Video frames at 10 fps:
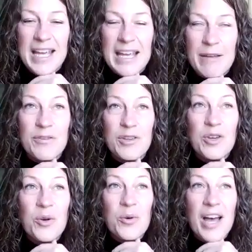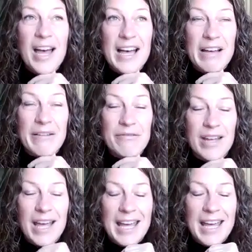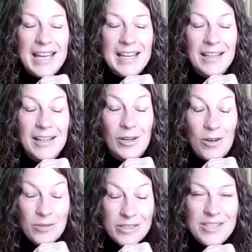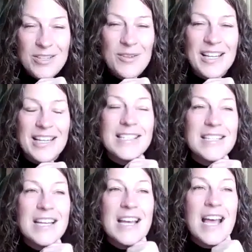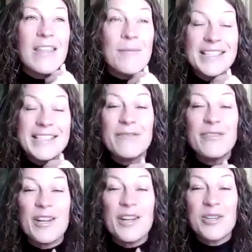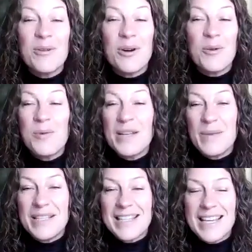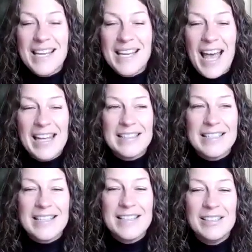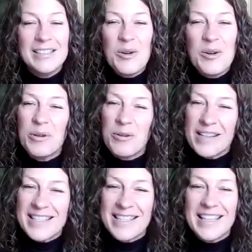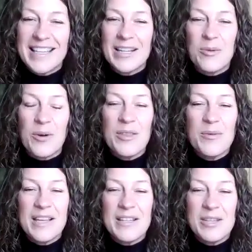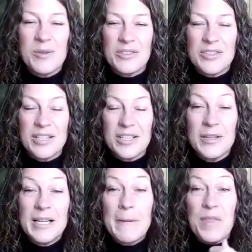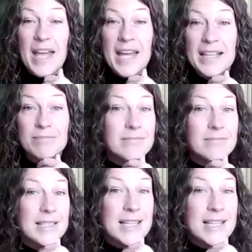If you have a long to-do list that makes it feel like you are always busy and not progressing in quite the way that you want to, then